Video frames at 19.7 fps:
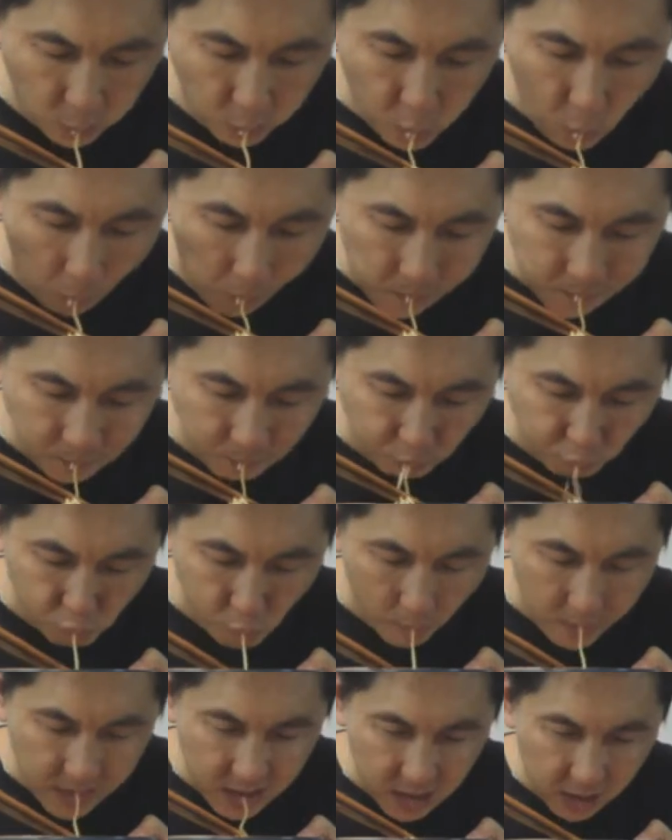but
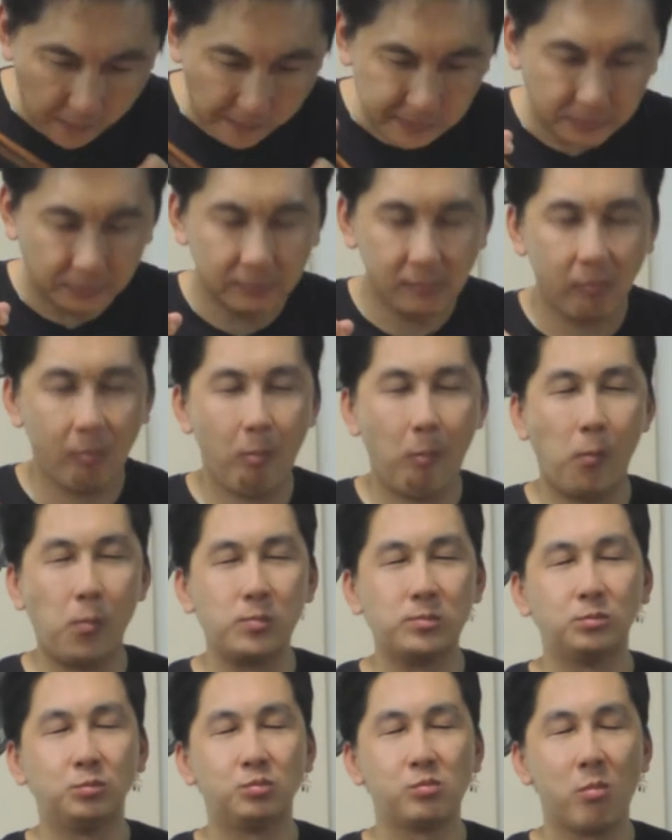anything that stays
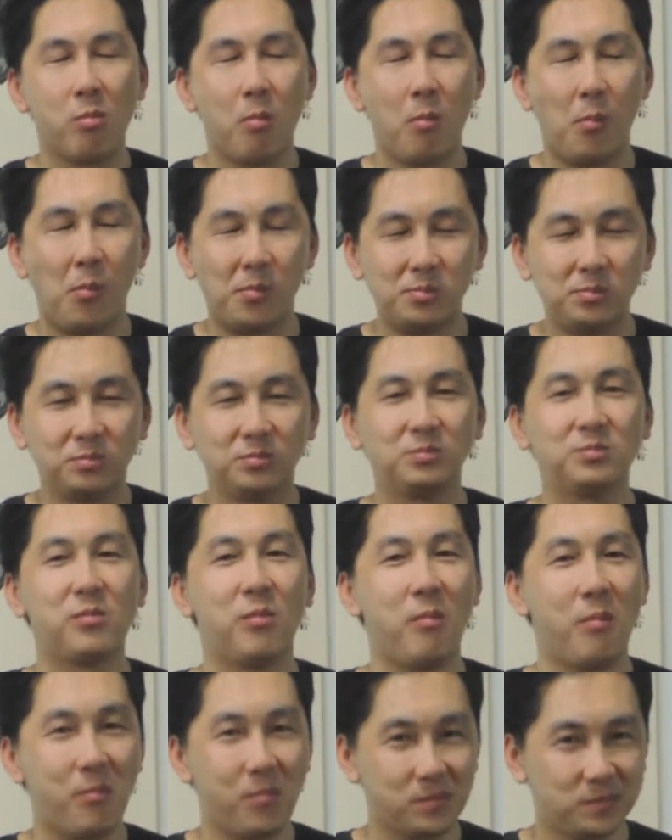Japanese and
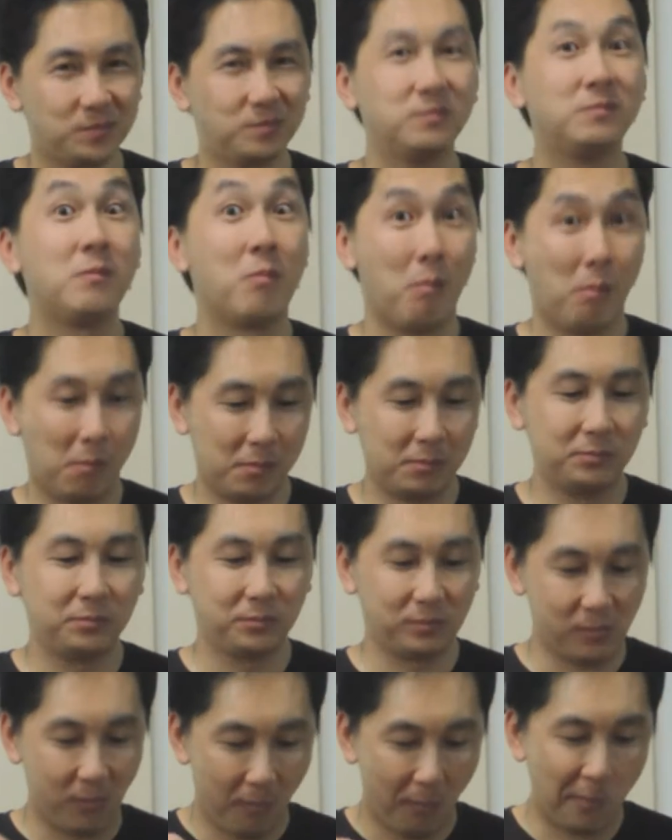garlic, it will
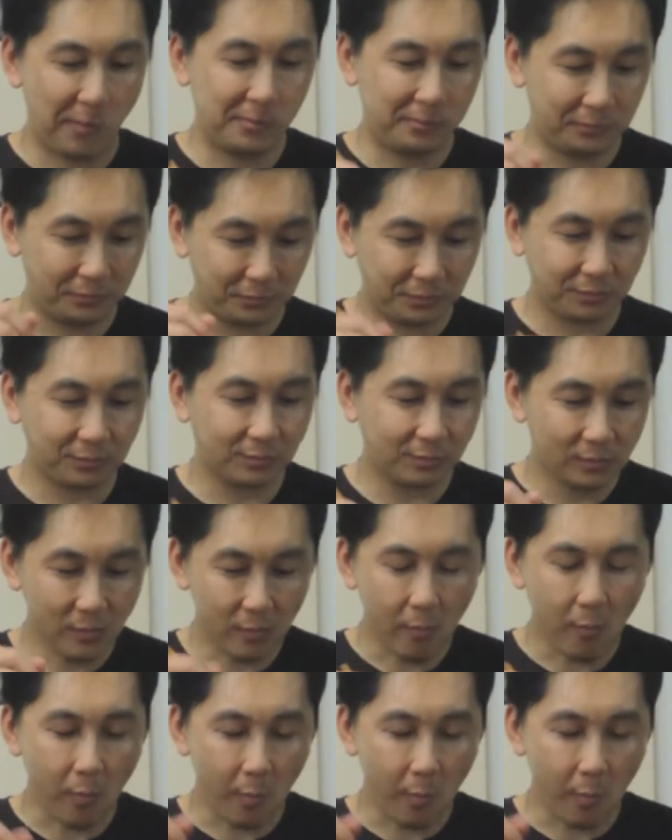get my attention.